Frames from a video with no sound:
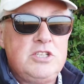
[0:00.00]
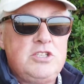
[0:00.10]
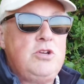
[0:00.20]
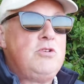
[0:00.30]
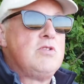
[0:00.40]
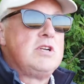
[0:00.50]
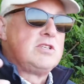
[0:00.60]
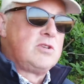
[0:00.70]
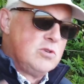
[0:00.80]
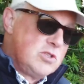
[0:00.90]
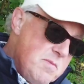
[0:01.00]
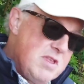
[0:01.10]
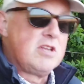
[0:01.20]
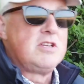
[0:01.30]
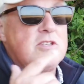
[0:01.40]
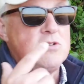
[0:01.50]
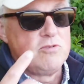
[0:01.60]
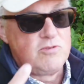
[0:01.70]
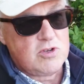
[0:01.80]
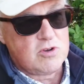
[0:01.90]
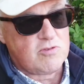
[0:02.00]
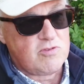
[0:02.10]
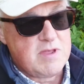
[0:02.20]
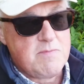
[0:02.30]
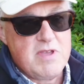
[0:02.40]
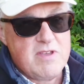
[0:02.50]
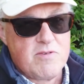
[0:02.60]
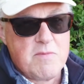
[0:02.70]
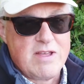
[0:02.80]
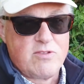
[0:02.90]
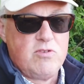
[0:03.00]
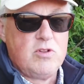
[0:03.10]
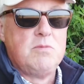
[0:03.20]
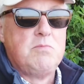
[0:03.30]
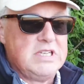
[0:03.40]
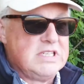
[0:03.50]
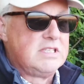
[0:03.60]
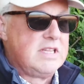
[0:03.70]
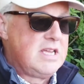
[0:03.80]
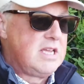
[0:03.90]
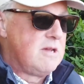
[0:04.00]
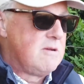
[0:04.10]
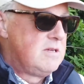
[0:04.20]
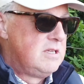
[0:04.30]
Tudor_Smith_photography. Bit of a mouthful, but there you go.